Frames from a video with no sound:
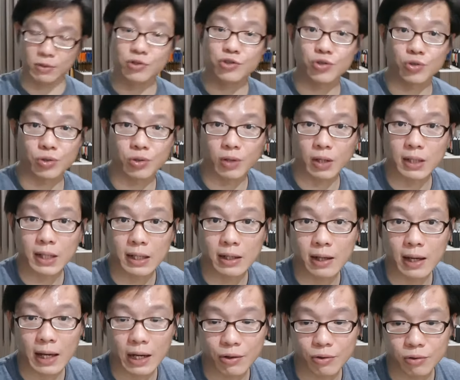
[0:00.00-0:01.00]
going to show you another
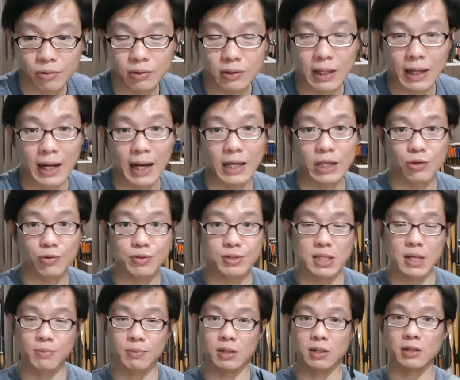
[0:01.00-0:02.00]
arrow that I use
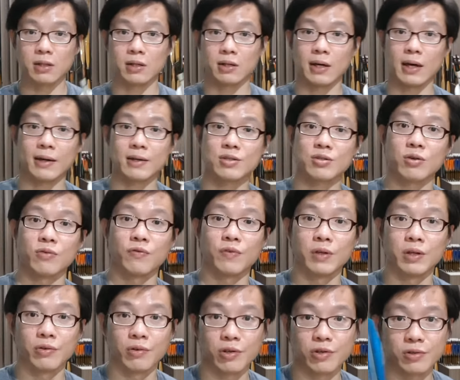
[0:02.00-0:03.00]
them in an X
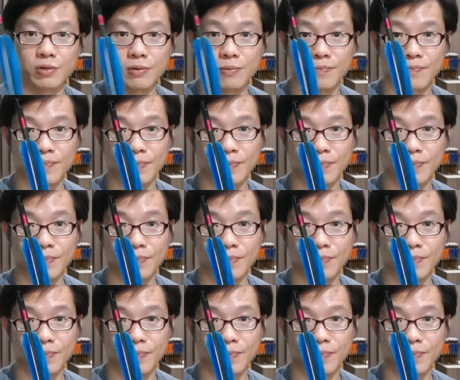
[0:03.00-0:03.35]
configuration.